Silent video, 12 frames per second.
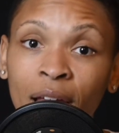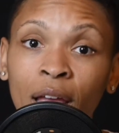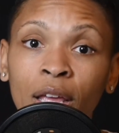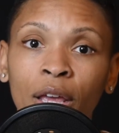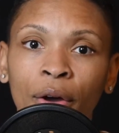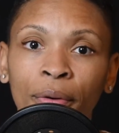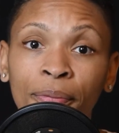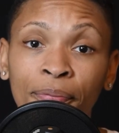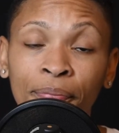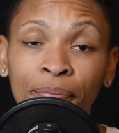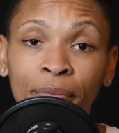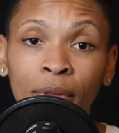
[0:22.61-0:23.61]
Yo,
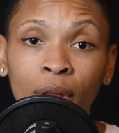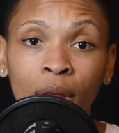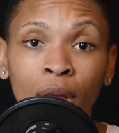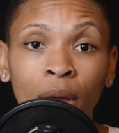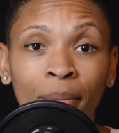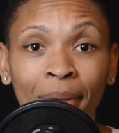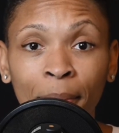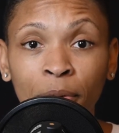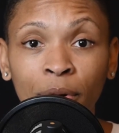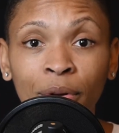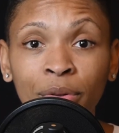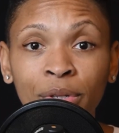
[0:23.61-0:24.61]
my
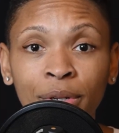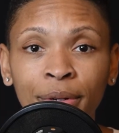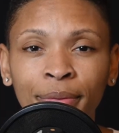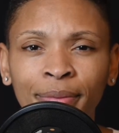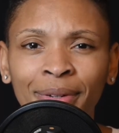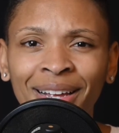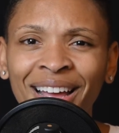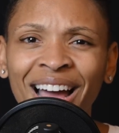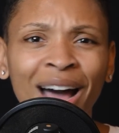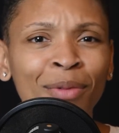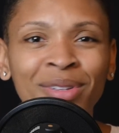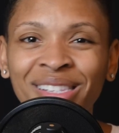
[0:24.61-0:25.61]
producer,
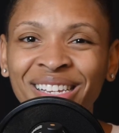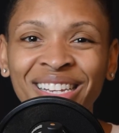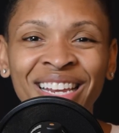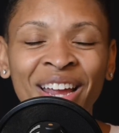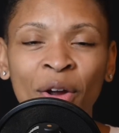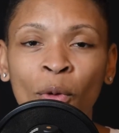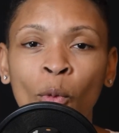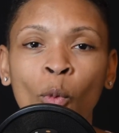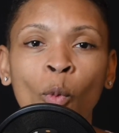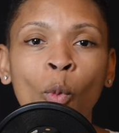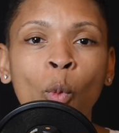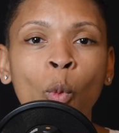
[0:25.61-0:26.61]
I was sitting here
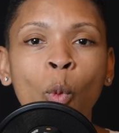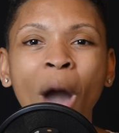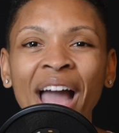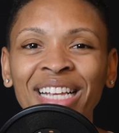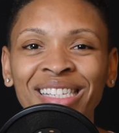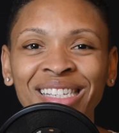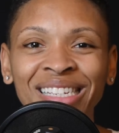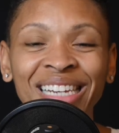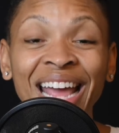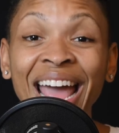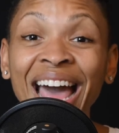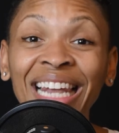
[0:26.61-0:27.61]
waxing
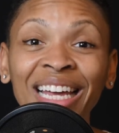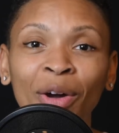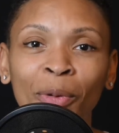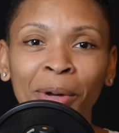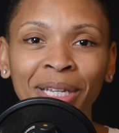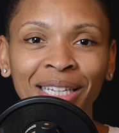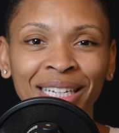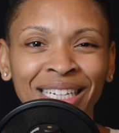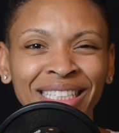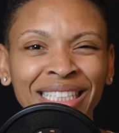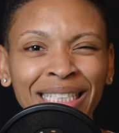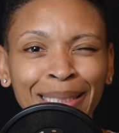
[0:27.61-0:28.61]
eloquently,
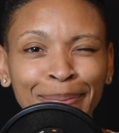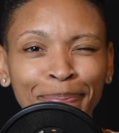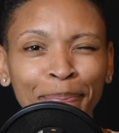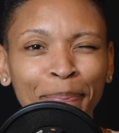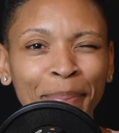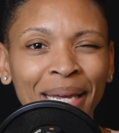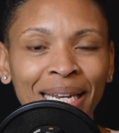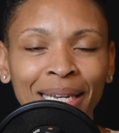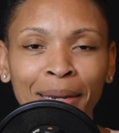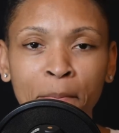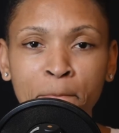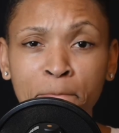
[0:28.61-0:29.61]

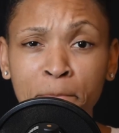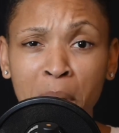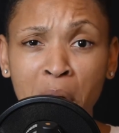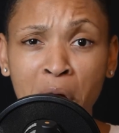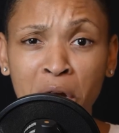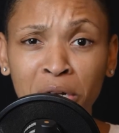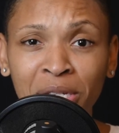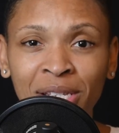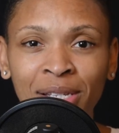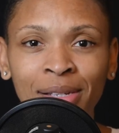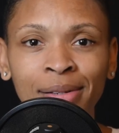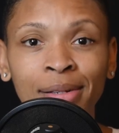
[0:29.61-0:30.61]
spitting
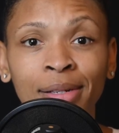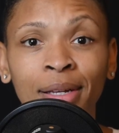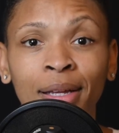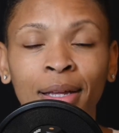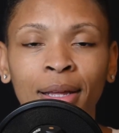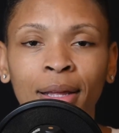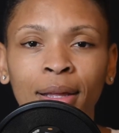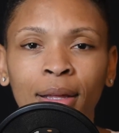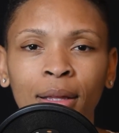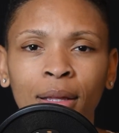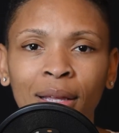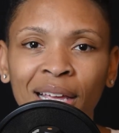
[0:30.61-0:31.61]
bars.
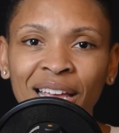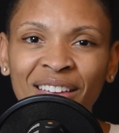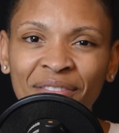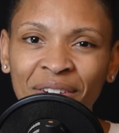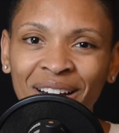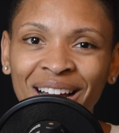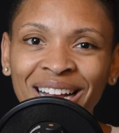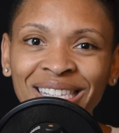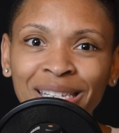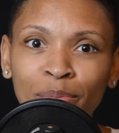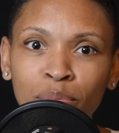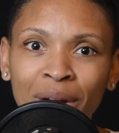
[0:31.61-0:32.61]
He forgot
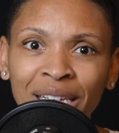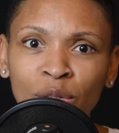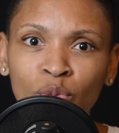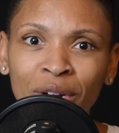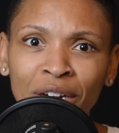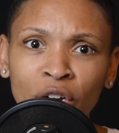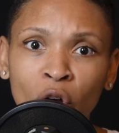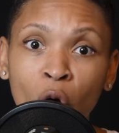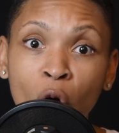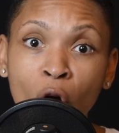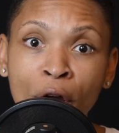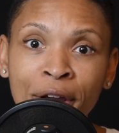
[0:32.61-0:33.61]
to press
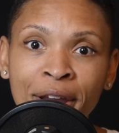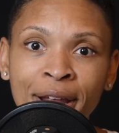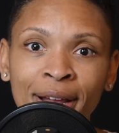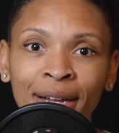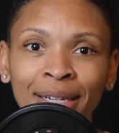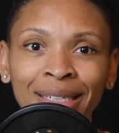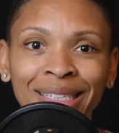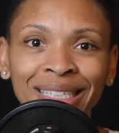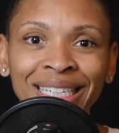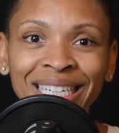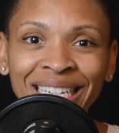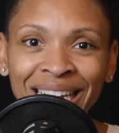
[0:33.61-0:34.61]
record.
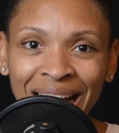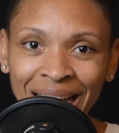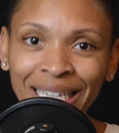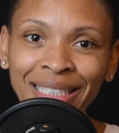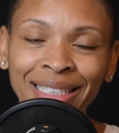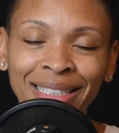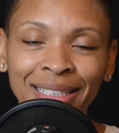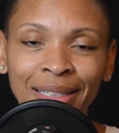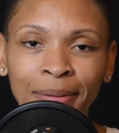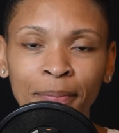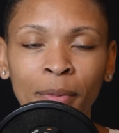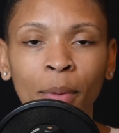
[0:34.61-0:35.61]
Yikes.
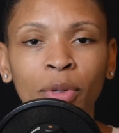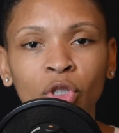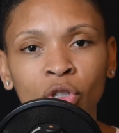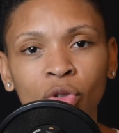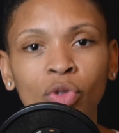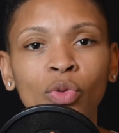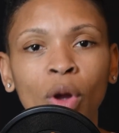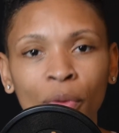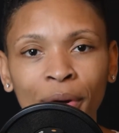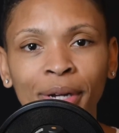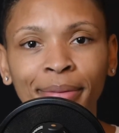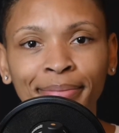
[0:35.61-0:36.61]
But you know
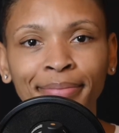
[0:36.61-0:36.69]
what?